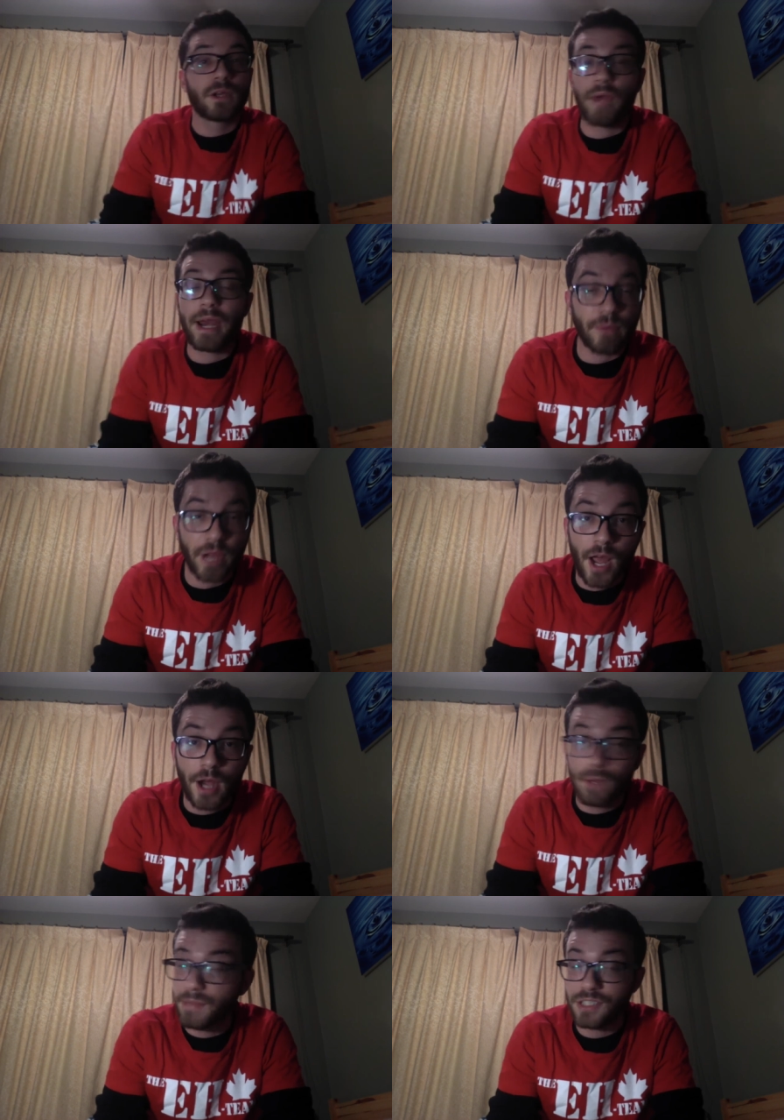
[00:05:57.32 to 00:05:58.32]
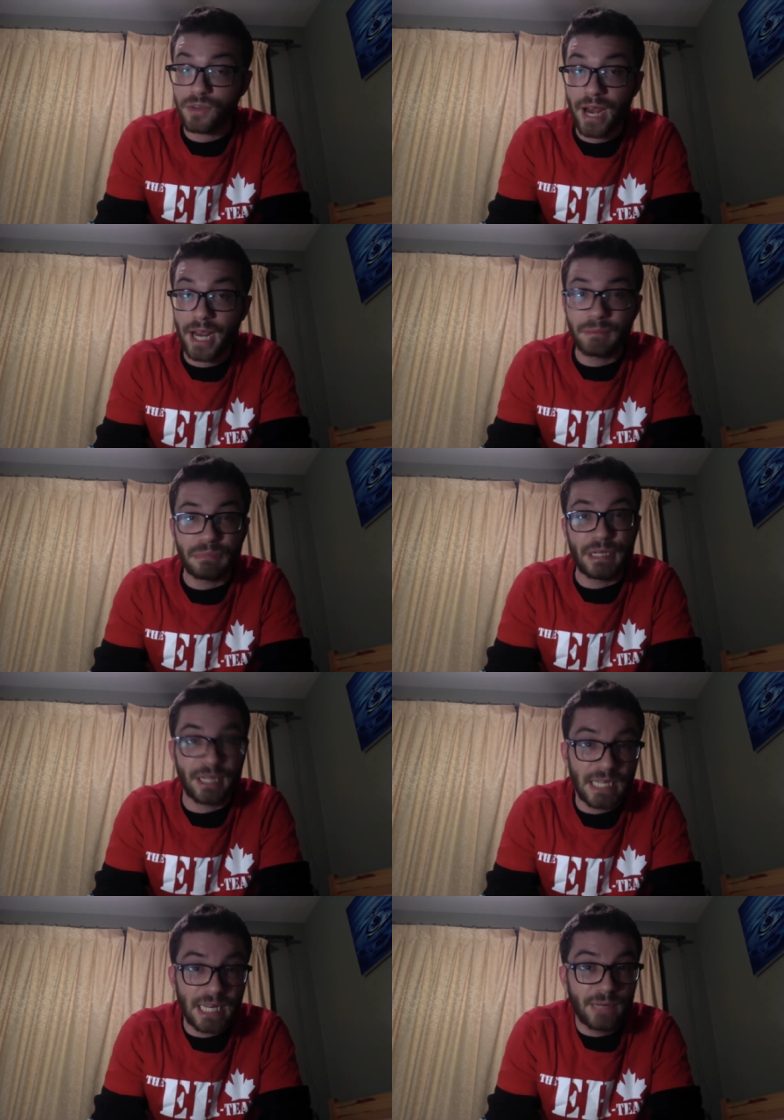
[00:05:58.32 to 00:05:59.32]
great we got him that's great
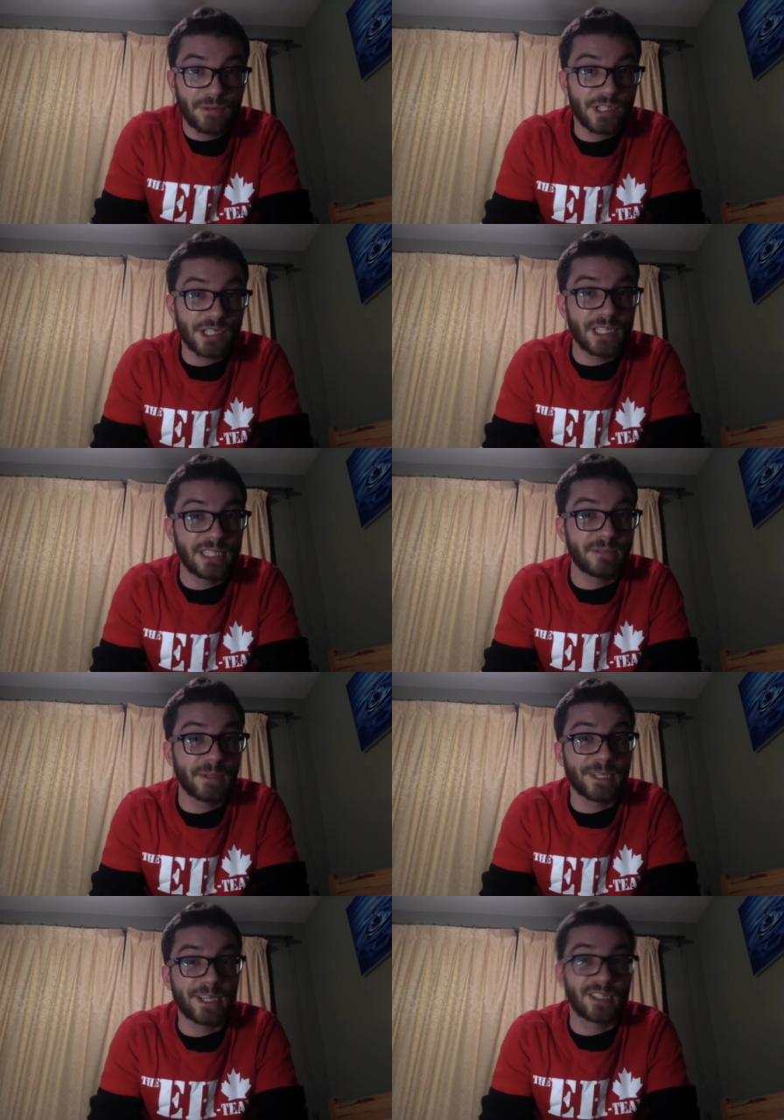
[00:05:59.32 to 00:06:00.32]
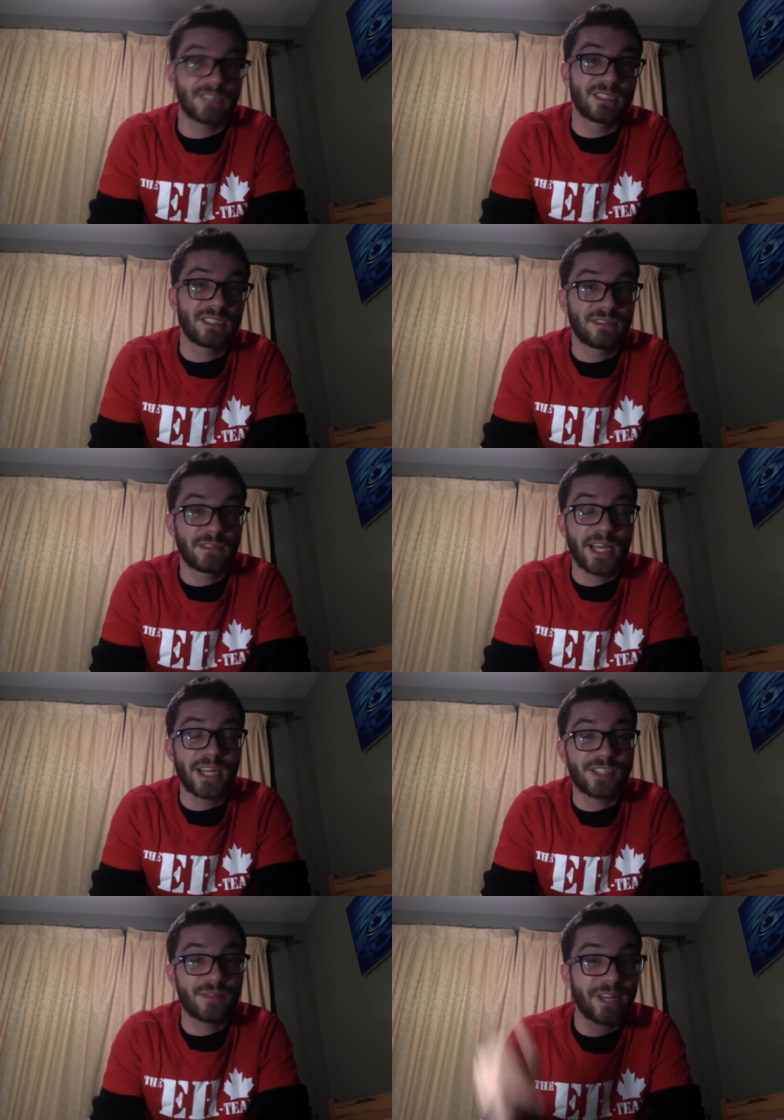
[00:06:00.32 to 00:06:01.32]
but hey we're just going to leave him out there yeah
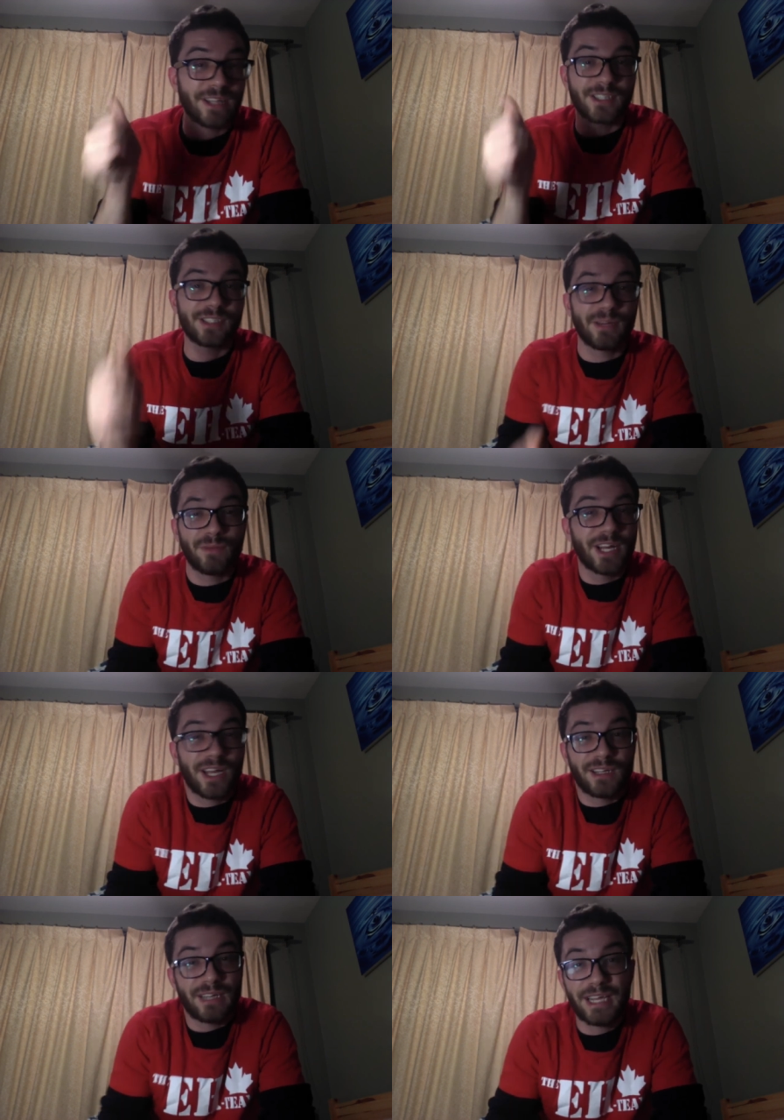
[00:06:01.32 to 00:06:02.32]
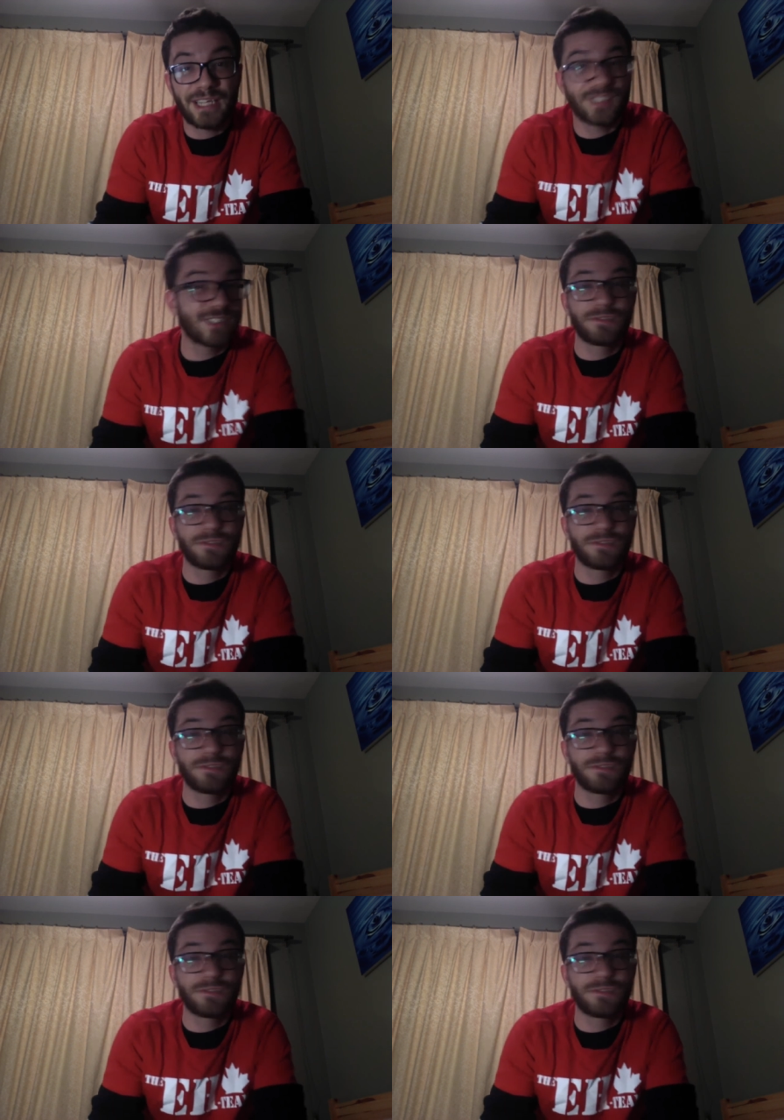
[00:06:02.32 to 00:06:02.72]
surveillance yeah why not hey it's